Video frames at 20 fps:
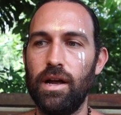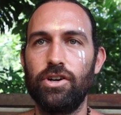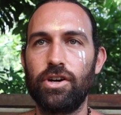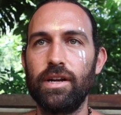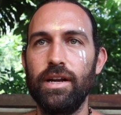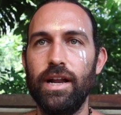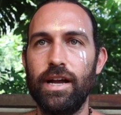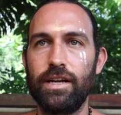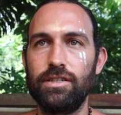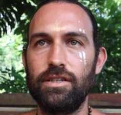Your
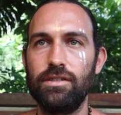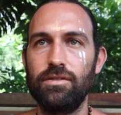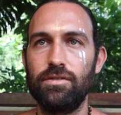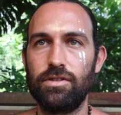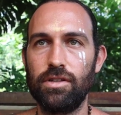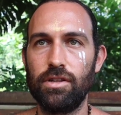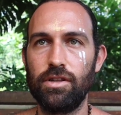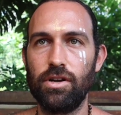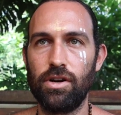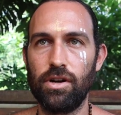connection
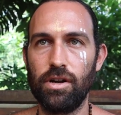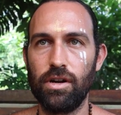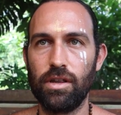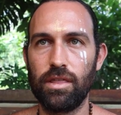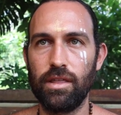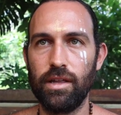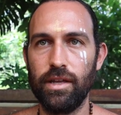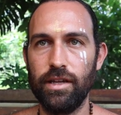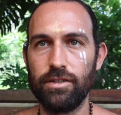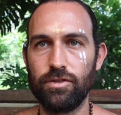to the
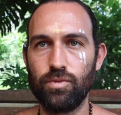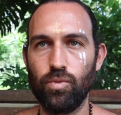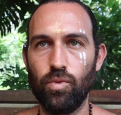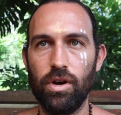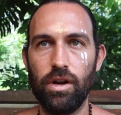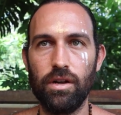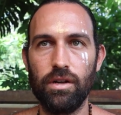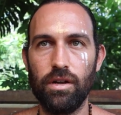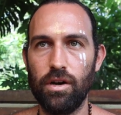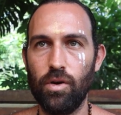earth is
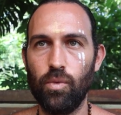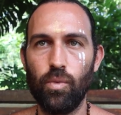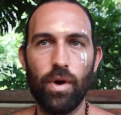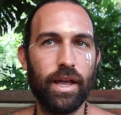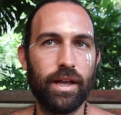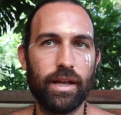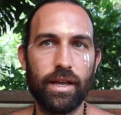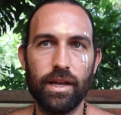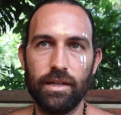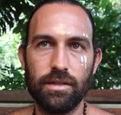what
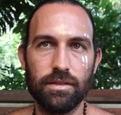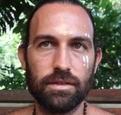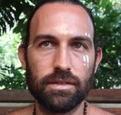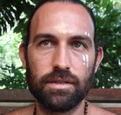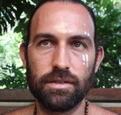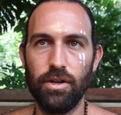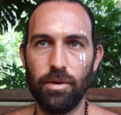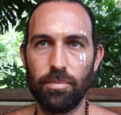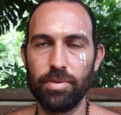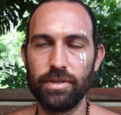
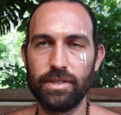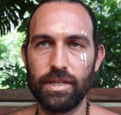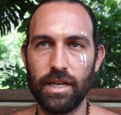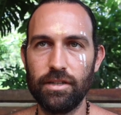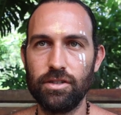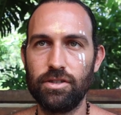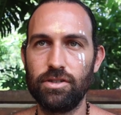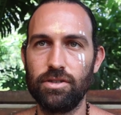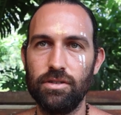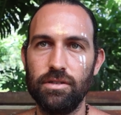awakens your
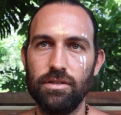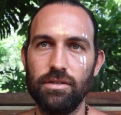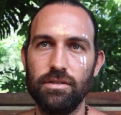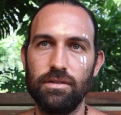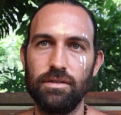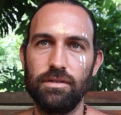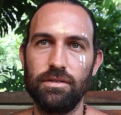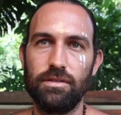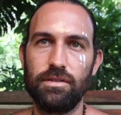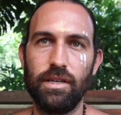potential
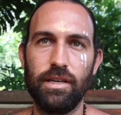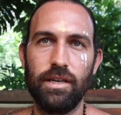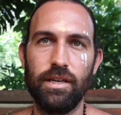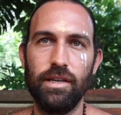to